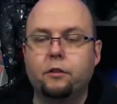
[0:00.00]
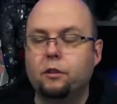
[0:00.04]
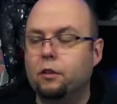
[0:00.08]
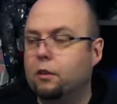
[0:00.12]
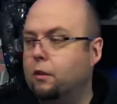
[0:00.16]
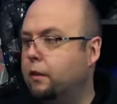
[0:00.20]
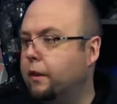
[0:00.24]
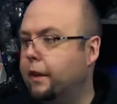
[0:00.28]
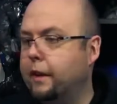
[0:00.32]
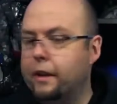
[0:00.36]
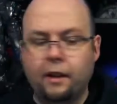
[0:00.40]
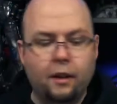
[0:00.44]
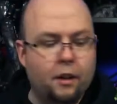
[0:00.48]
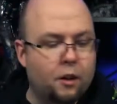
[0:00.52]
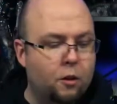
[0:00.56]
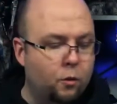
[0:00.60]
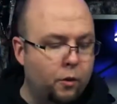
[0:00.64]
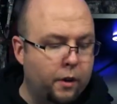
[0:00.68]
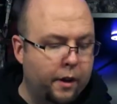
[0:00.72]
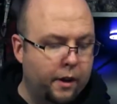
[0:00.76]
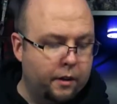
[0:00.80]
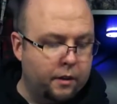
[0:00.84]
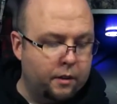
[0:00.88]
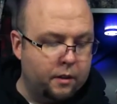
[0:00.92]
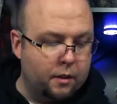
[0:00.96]
so I got it
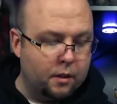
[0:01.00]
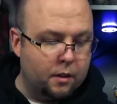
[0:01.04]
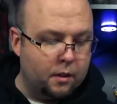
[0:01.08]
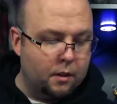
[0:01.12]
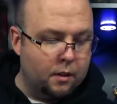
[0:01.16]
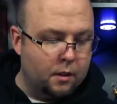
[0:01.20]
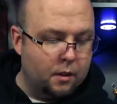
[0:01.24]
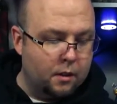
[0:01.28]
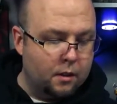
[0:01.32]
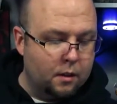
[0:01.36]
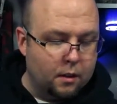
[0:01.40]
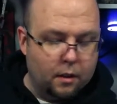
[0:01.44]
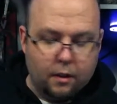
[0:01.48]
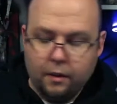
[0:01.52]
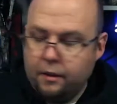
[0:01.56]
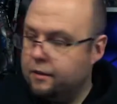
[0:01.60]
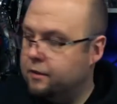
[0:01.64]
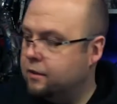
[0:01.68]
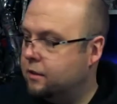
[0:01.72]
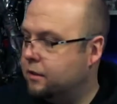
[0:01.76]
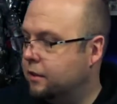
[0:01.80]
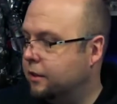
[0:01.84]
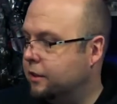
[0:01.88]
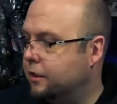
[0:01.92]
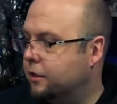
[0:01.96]
right.
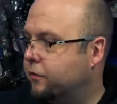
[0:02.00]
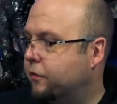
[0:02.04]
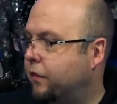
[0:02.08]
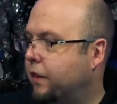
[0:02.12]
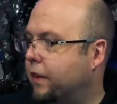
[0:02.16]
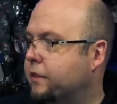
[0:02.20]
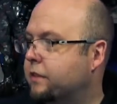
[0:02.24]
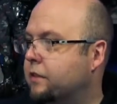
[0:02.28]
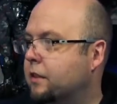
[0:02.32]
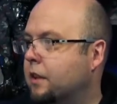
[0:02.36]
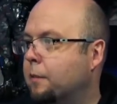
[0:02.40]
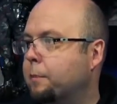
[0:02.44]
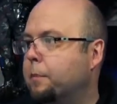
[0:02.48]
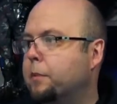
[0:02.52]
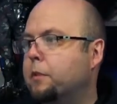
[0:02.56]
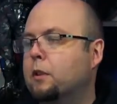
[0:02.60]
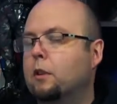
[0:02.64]
She is face up,